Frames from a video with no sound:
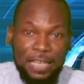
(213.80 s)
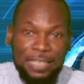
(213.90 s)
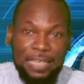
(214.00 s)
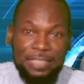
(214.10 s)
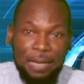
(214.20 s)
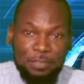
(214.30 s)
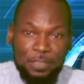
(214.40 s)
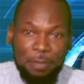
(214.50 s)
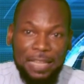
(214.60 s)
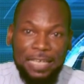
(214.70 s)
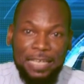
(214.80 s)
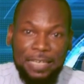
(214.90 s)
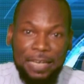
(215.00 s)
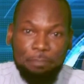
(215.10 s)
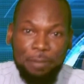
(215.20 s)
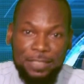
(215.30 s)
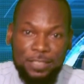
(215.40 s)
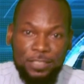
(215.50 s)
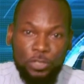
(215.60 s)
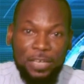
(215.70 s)
the attempts by the
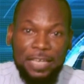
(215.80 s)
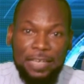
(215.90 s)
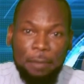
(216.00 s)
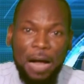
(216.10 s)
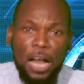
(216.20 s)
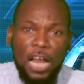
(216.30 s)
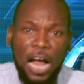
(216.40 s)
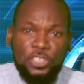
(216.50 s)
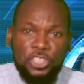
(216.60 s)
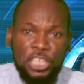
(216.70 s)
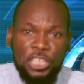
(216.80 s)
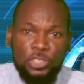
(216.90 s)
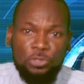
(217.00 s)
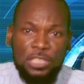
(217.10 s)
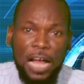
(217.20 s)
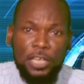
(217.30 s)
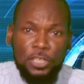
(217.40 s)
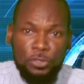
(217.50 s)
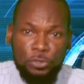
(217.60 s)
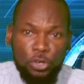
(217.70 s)
kidnappers to kidnap Alhaji Idris
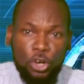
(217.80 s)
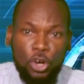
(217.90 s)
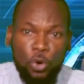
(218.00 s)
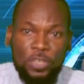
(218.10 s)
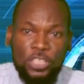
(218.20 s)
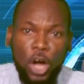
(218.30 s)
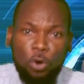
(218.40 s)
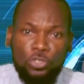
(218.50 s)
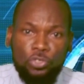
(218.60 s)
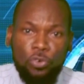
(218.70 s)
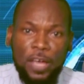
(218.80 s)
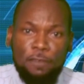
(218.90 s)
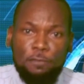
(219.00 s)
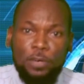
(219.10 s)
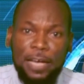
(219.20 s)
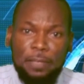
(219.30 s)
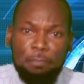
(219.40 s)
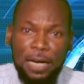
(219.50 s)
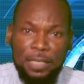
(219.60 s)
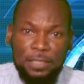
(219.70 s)
Aliyu, who is also a Fulani
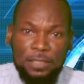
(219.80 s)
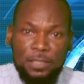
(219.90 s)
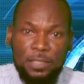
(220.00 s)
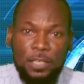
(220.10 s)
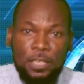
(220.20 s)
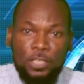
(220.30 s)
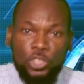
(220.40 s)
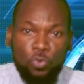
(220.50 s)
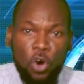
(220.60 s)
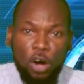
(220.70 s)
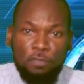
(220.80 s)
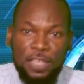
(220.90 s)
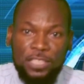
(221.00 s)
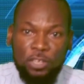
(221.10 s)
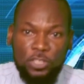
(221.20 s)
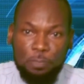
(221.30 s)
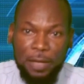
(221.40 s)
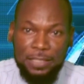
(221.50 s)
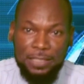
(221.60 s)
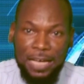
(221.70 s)
man. 2 of the
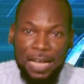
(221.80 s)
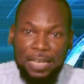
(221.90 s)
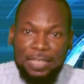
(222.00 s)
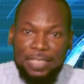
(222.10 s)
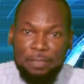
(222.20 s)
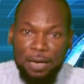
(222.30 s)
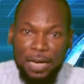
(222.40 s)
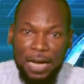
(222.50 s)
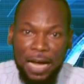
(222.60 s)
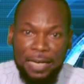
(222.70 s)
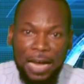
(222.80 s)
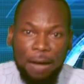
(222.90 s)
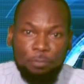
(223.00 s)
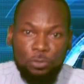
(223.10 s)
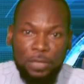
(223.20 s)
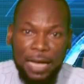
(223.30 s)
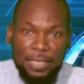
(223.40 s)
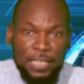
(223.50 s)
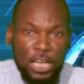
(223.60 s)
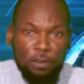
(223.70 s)
suspects, Galadima and
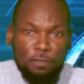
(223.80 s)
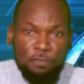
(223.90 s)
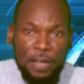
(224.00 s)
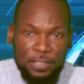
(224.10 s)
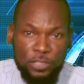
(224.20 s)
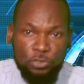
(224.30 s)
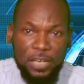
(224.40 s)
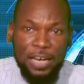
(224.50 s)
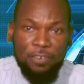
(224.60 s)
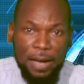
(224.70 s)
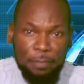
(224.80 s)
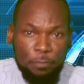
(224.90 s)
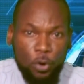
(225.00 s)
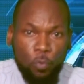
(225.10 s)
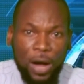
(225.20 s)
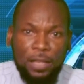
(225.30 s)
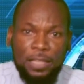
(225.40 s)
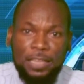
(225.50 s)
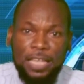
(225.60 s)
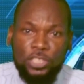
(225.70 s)
Abdullahi, confessed to the crime, while
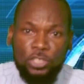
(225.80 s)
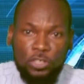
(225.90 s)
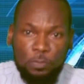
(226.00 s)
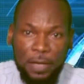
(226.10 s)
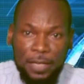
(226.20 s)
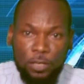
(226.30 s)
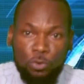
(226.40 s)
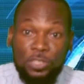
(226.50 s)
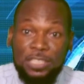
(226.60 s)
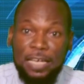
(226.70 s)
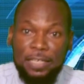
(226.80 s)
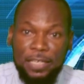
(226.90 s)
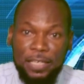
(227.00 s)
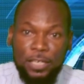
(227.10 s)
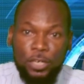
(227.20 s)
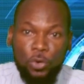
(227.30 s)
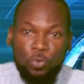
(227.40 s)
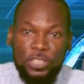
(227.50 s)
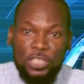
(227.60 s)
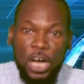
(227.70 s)
the 3rd suspect, Husseini, who
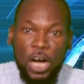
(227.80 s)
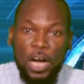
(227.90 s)
is